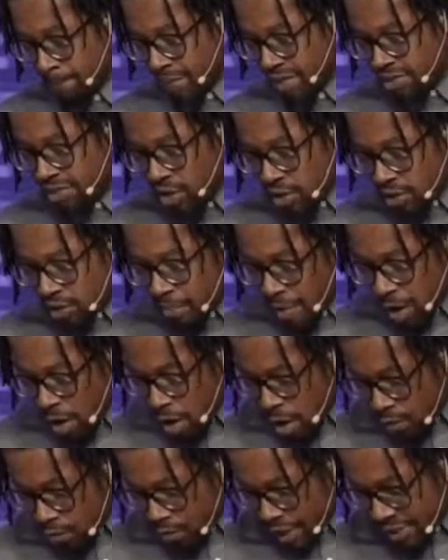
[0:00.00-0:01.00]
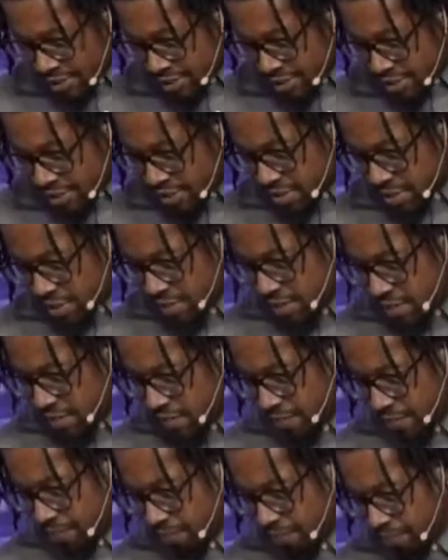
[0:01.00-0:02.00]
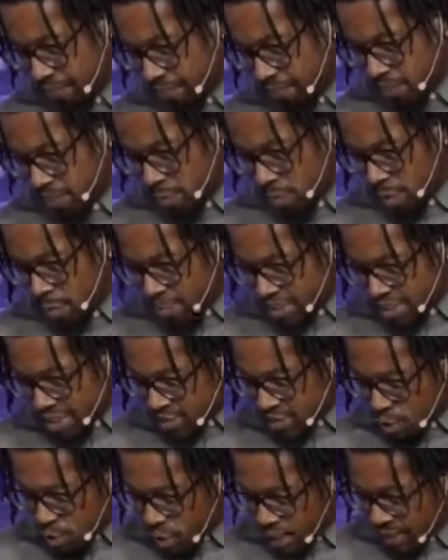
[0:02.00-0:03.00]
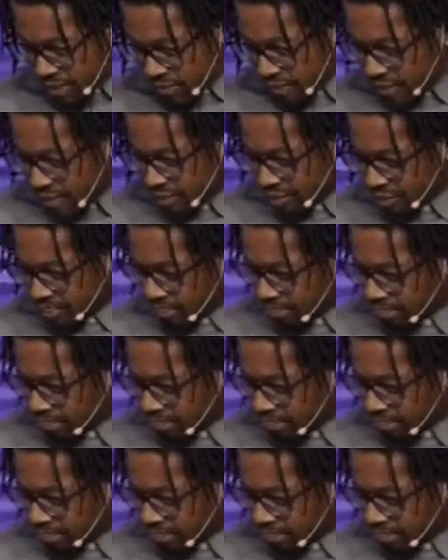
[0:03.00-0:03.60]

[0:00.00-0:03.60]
He's talking about our righteous living. But just quickly,